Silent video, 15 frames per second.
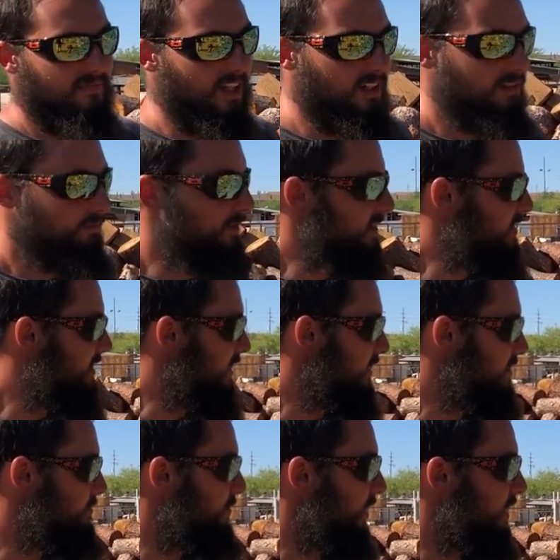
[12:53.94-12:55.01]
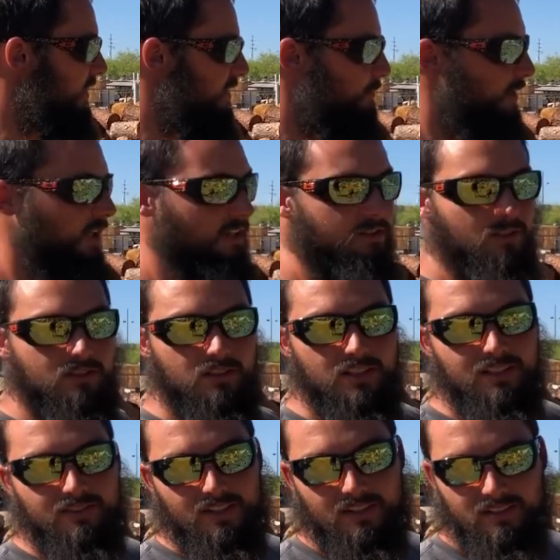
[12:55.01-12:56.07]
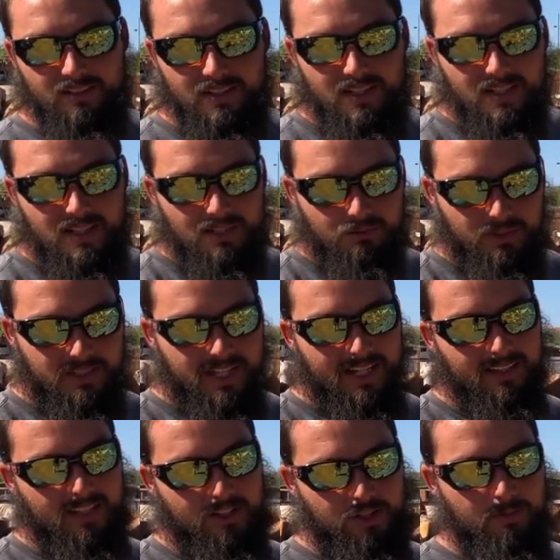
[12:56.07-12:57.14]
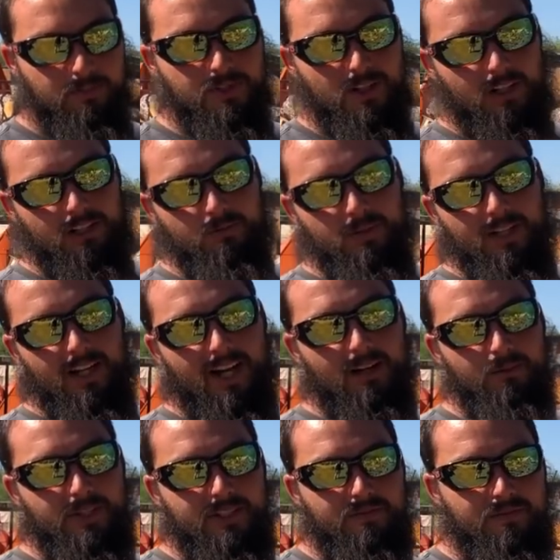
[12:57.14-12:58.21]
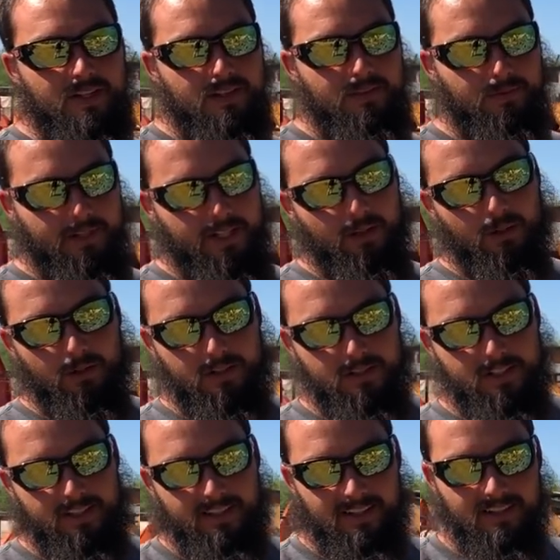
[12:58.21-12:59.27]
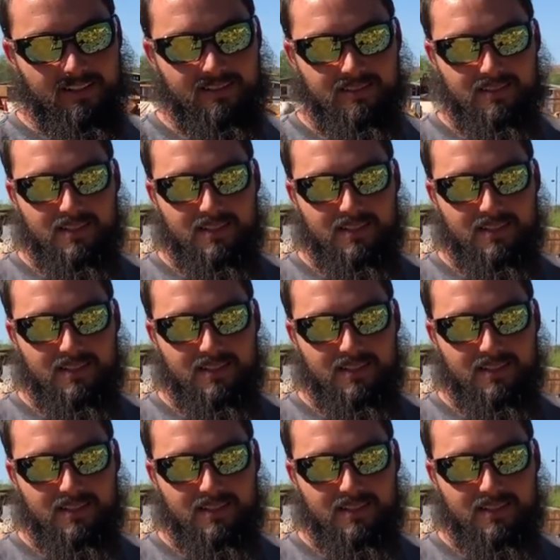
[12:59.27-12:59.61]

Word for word: No, we sell it in bulk and we also deliver. We take the chip trucks we got, we could fit three cords in there.